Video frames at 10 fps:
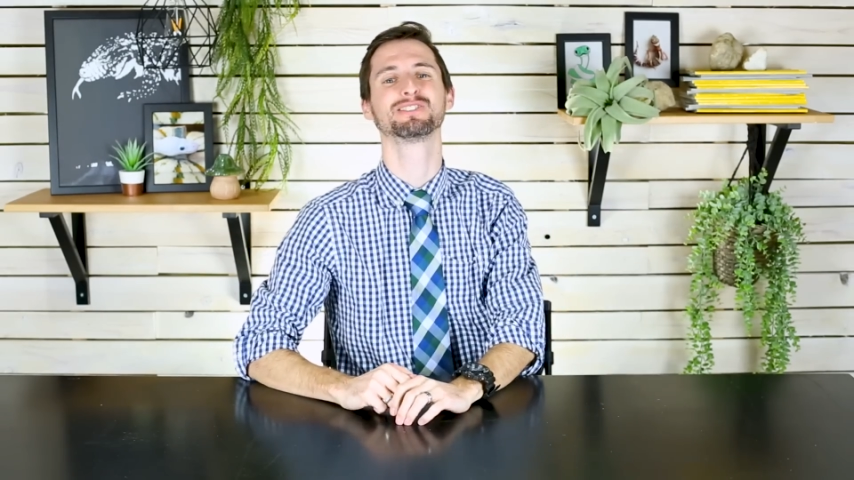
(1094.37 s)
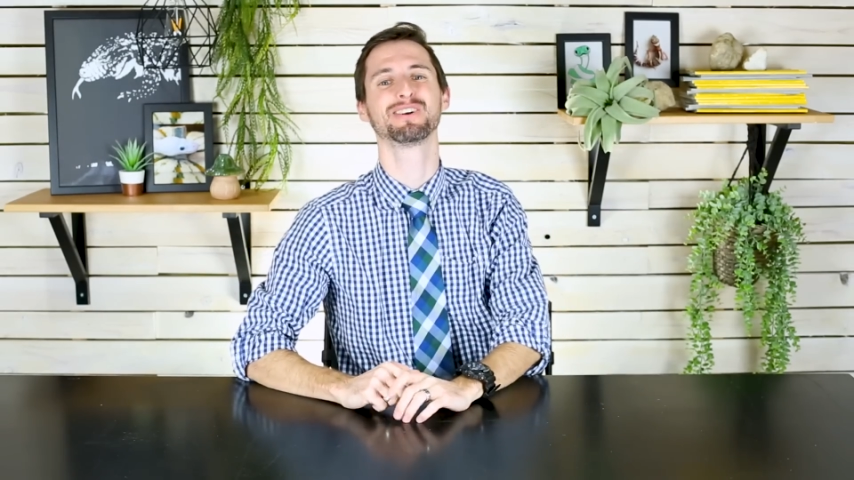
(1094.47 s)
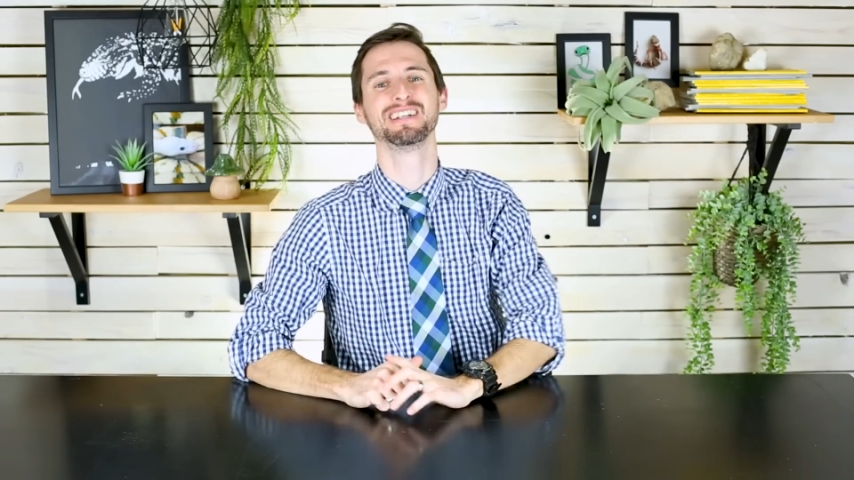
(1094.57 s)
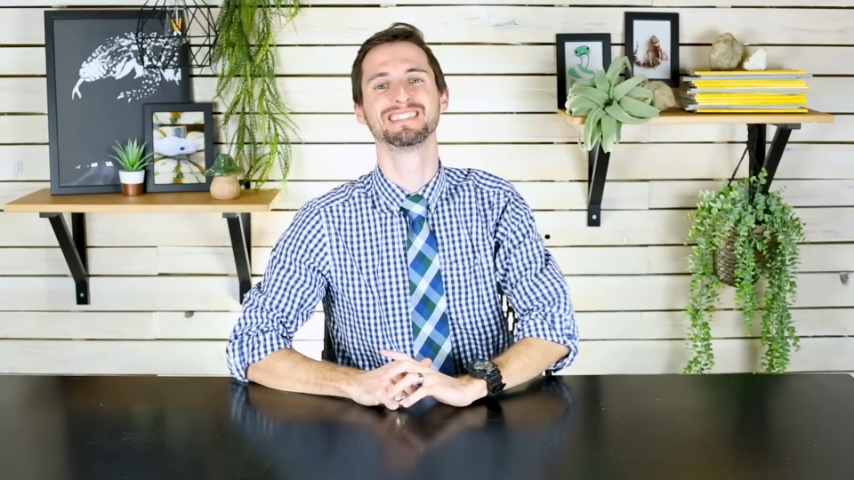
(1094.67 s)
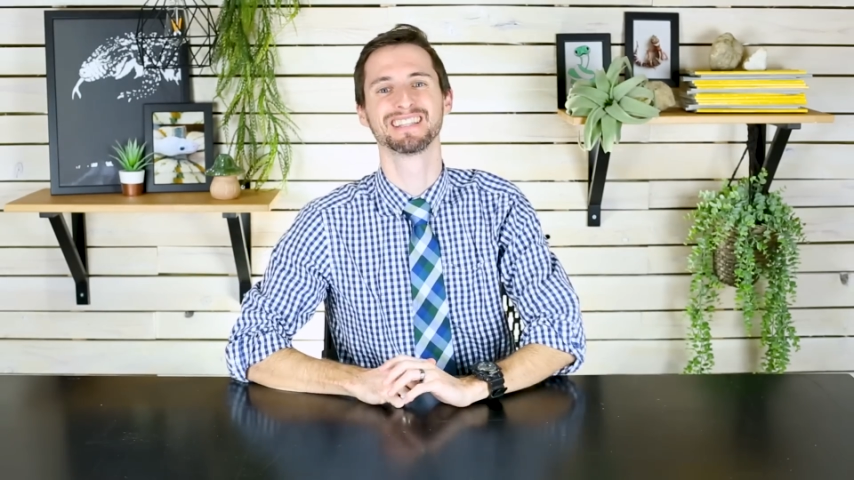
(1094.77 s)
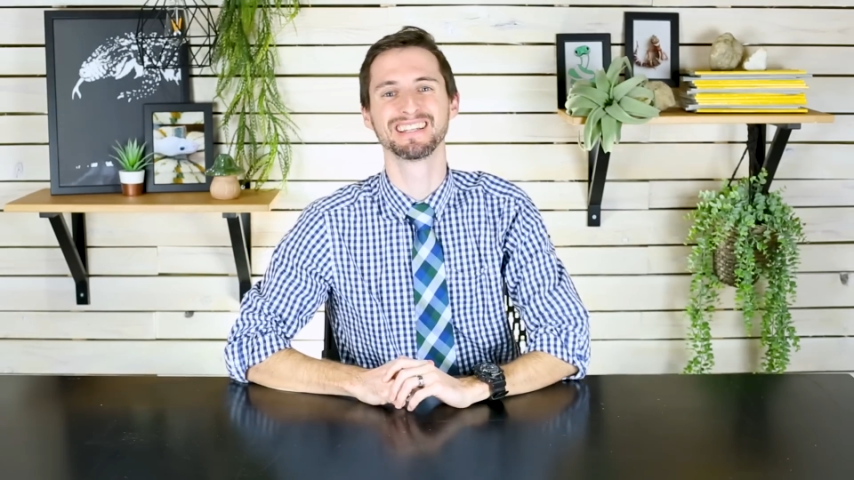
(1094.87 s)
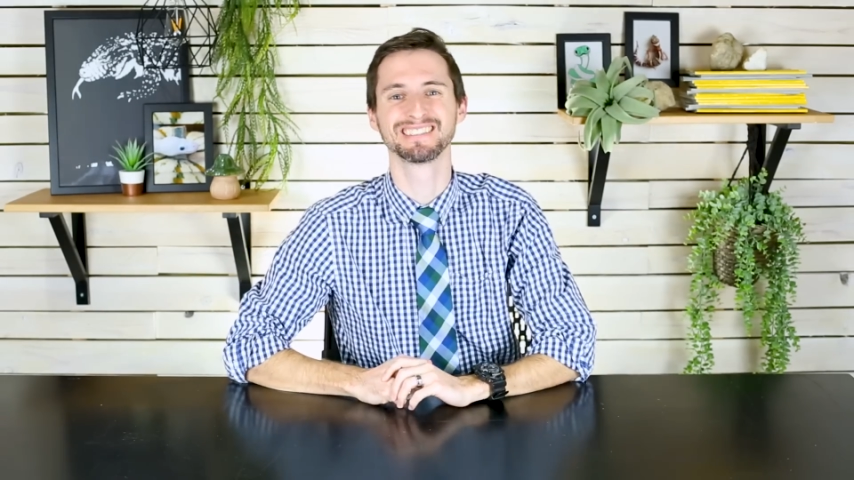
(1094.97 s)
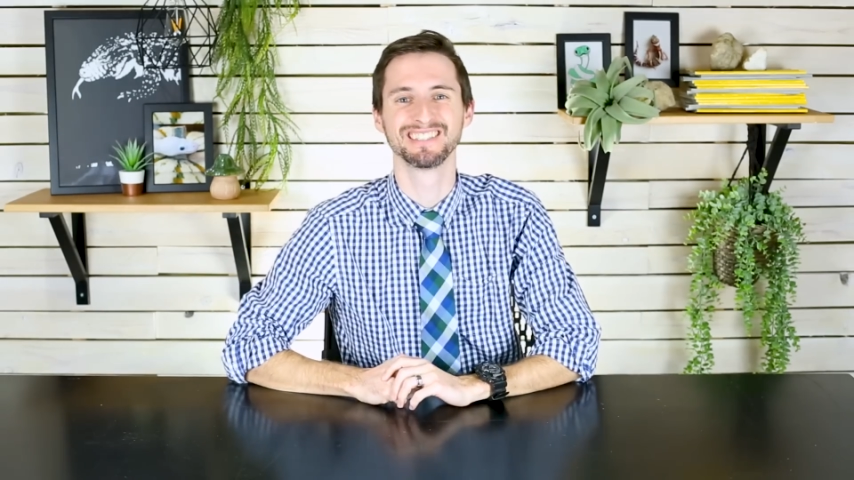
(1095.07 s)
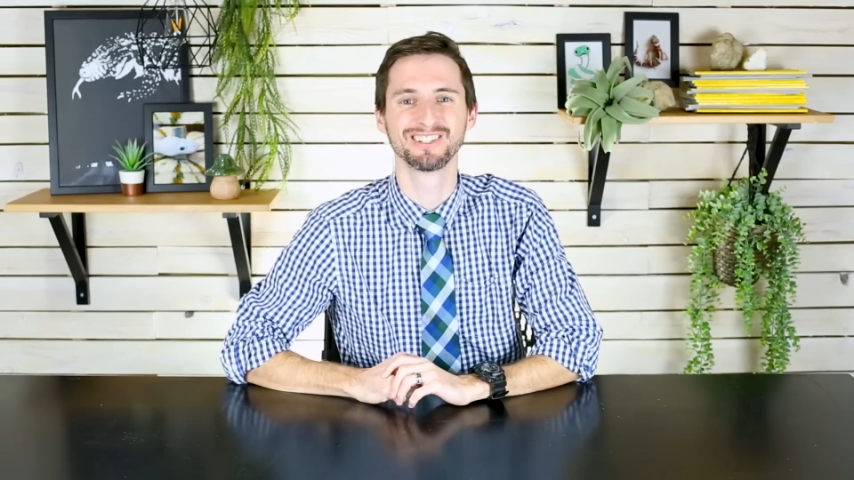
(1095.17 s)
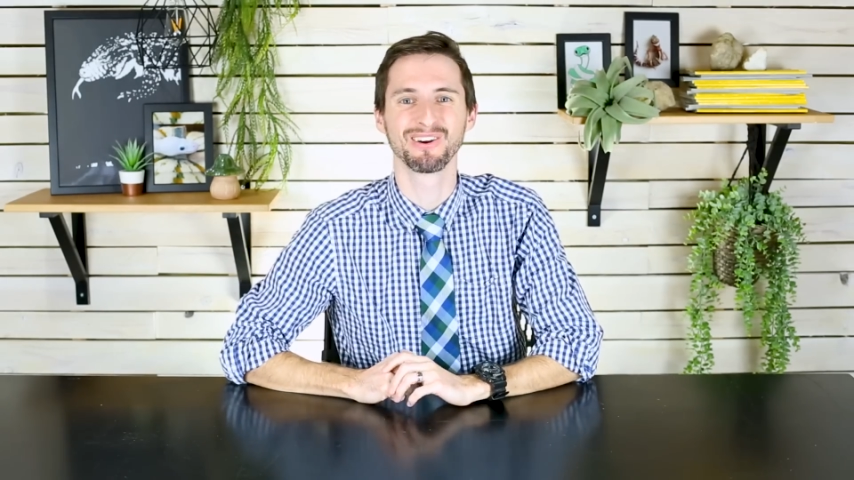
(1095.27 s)
strange
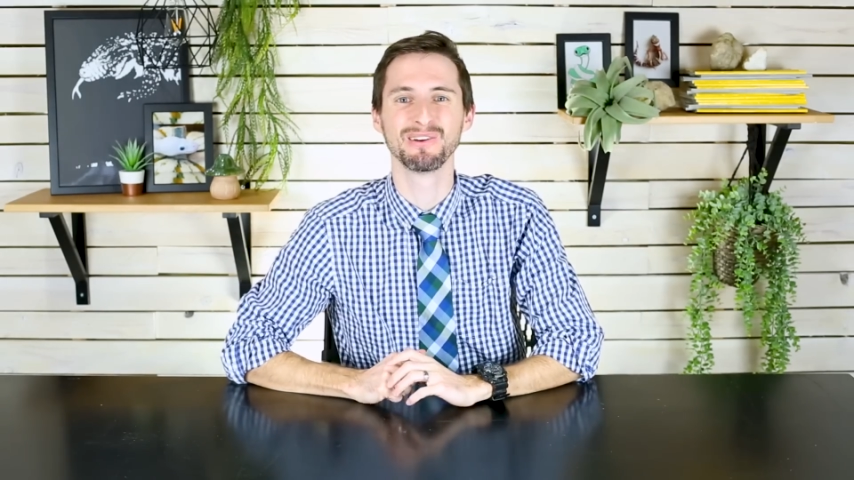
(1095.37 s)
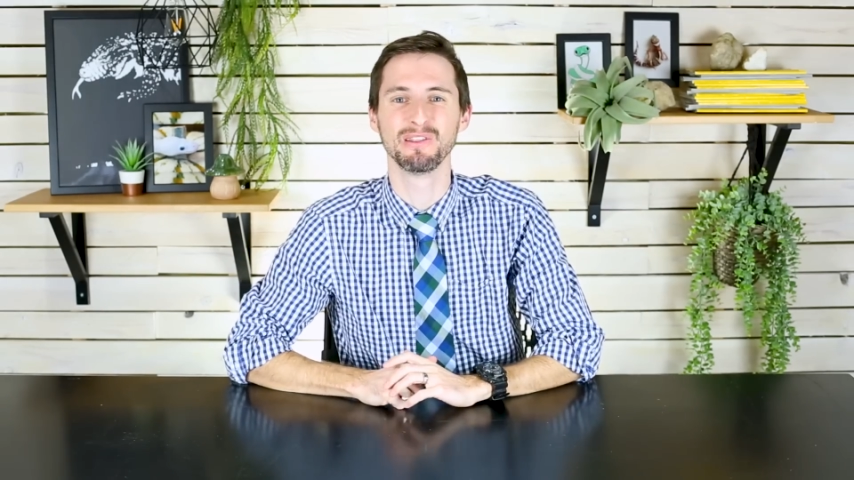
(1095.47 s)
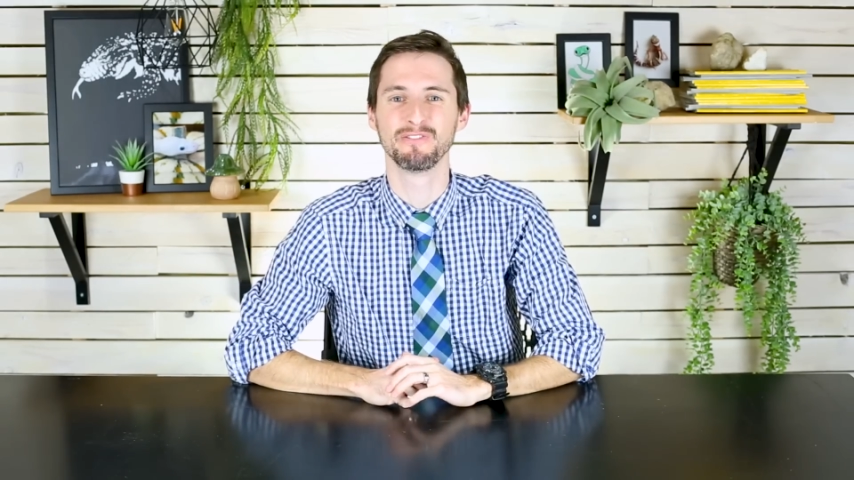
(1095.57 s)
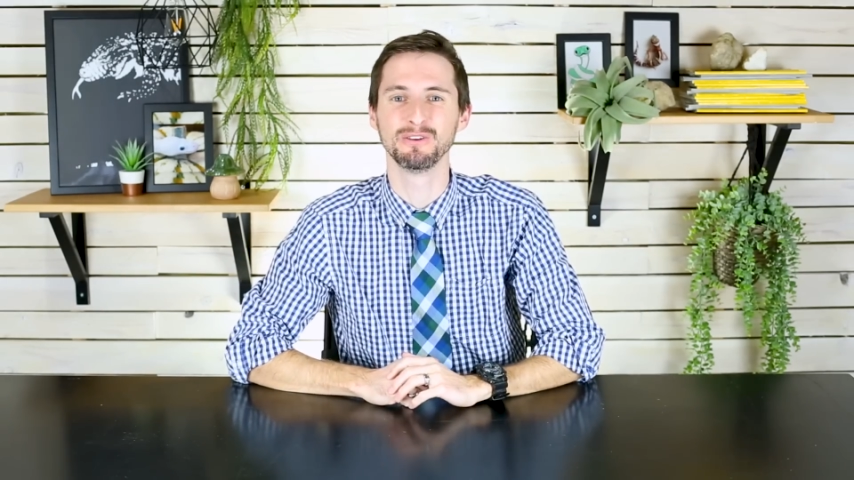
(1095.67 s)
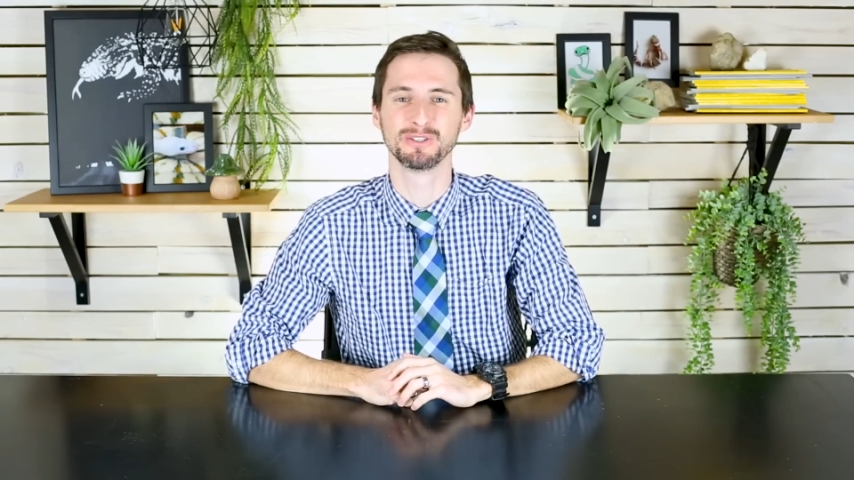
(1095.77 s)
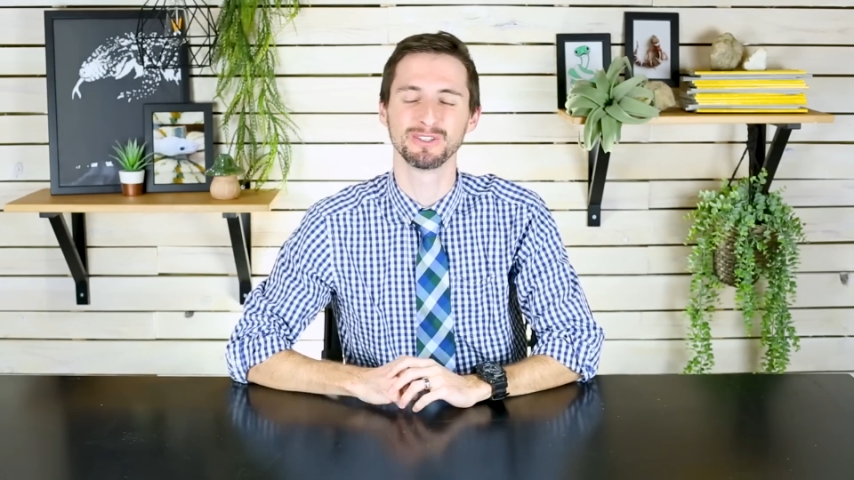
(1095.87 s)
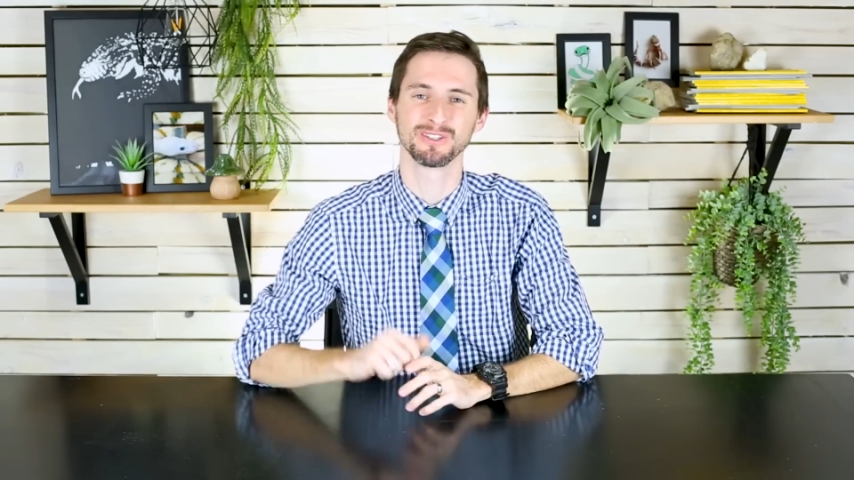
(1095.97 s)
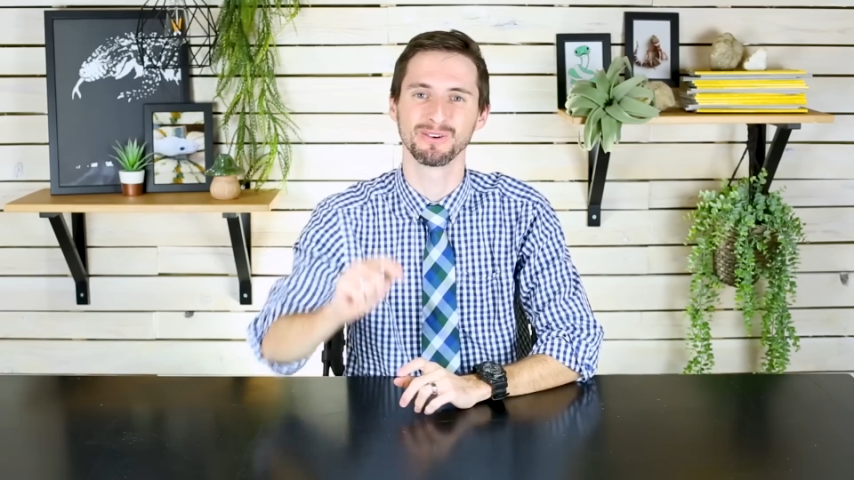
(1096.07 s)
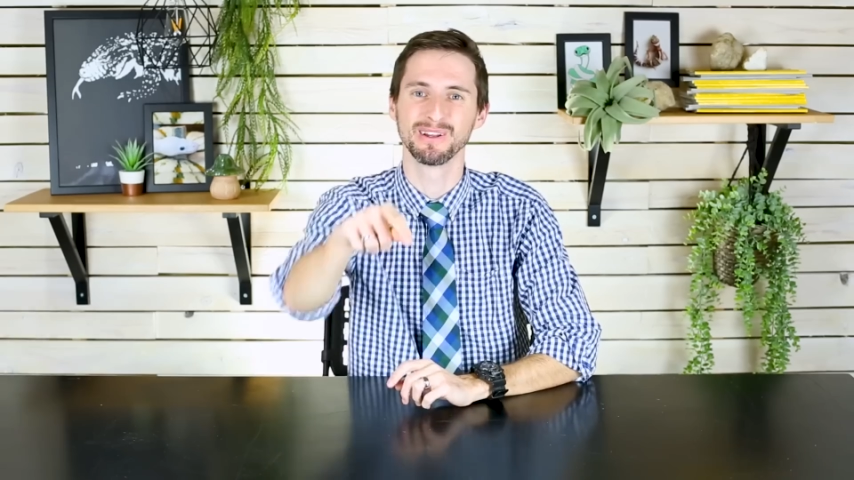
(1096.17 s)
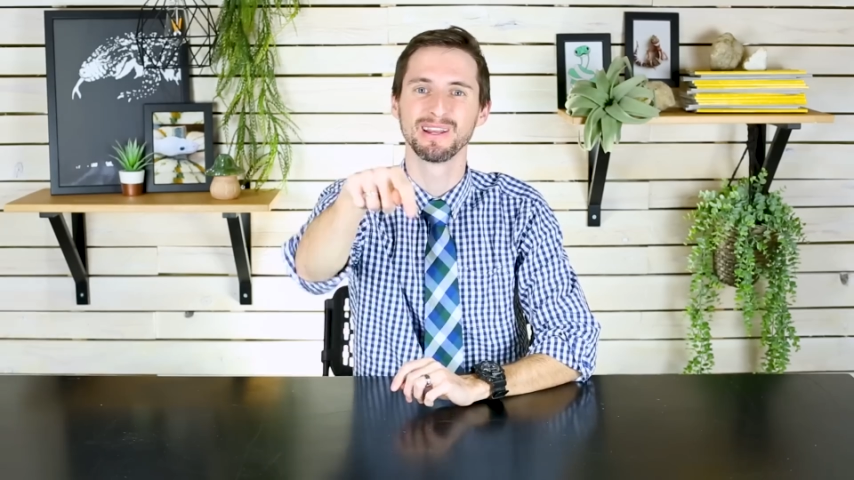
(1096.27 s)
things to show you in the future,
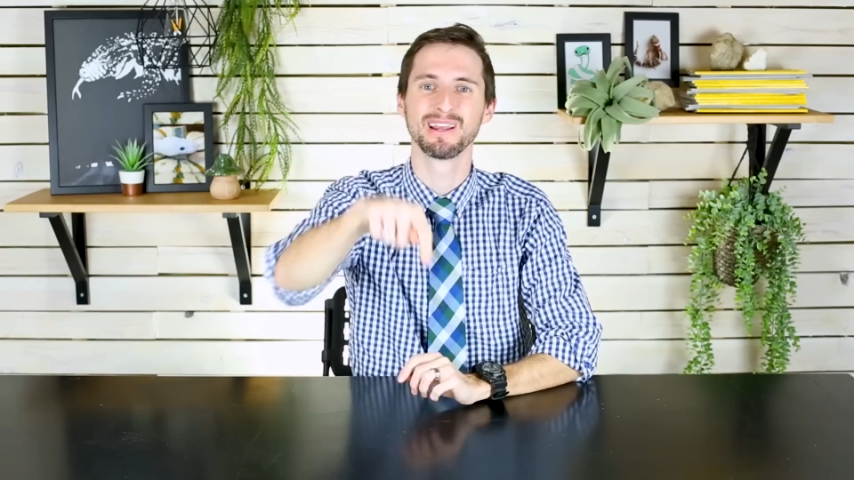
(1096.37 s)
so